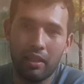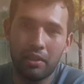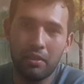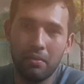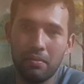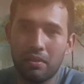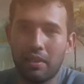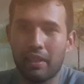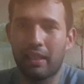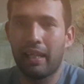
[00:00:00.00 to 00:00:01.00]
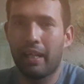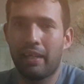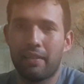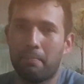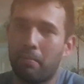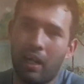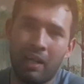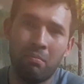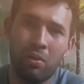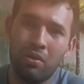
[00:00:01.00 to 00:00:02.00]
shoes. Like, they had the
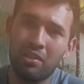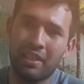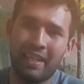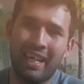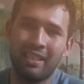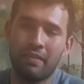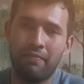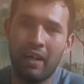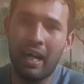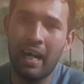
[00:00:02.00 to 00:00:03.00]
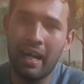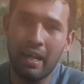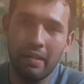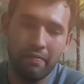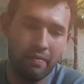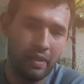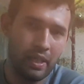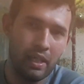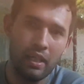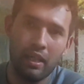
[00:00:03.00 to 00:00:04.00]
Primals, the 9 to 5,
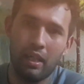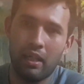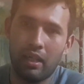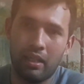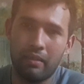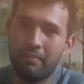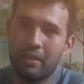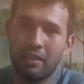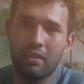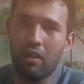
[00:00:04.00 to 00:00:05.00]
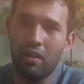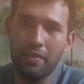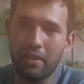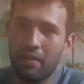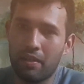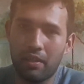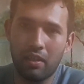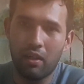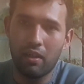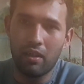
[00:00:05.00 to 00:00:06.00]
just all the
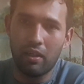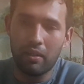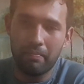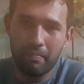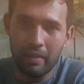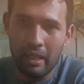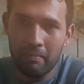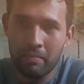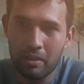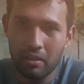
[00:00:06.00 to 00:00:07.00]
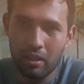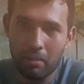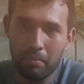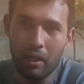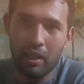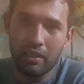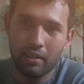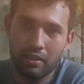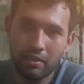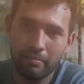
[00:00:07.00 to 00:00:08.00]
other Lems
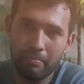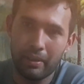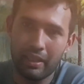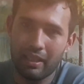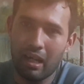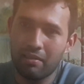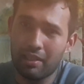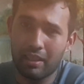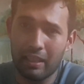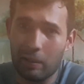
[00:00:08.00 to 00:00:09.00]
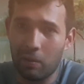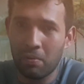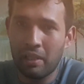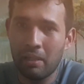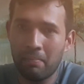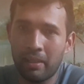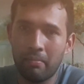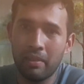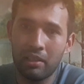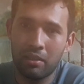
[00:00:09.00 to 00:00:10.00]
products, but that was like the only
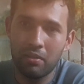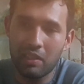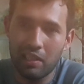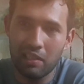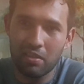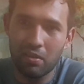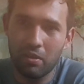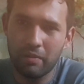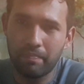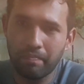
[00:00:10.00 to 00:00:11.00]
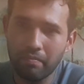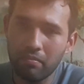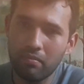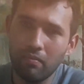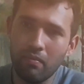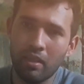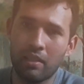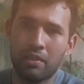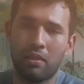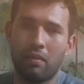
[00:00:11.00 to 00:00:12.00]
minimalist shoes that they sold.
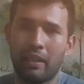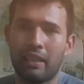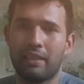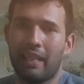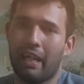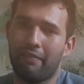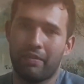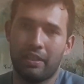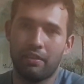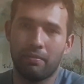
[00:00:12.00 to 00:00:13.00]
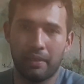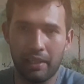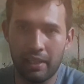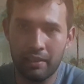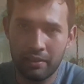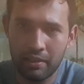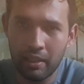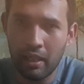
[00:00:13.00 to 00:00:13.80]
So I guess they have a deal with Lems.